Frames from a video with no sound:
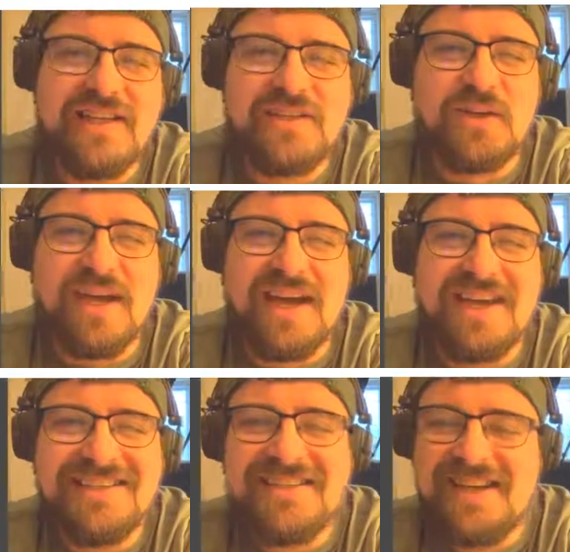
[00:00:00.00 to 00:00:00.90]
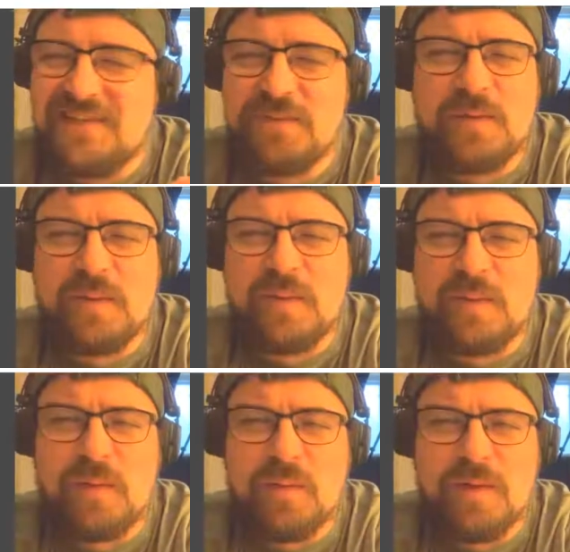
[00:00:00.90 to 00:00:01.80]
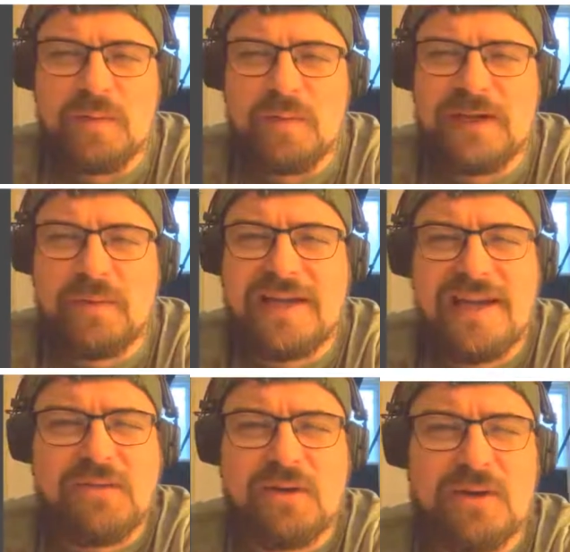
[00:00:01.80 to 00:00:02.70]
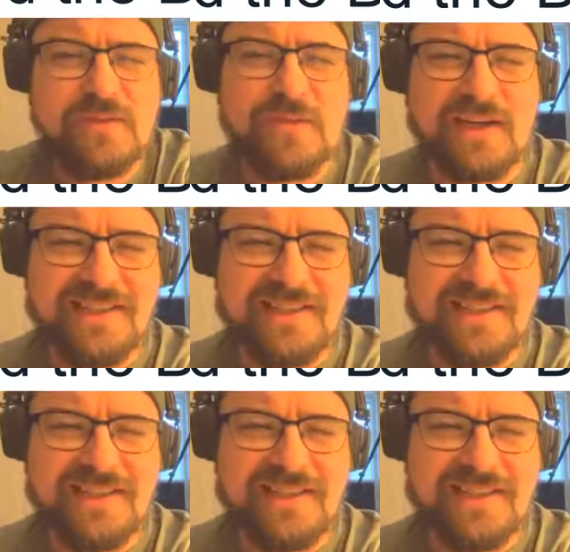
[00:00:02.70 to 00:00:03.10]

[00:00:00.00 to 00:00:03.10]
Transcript: okay. It's we're getting through it. It's fun.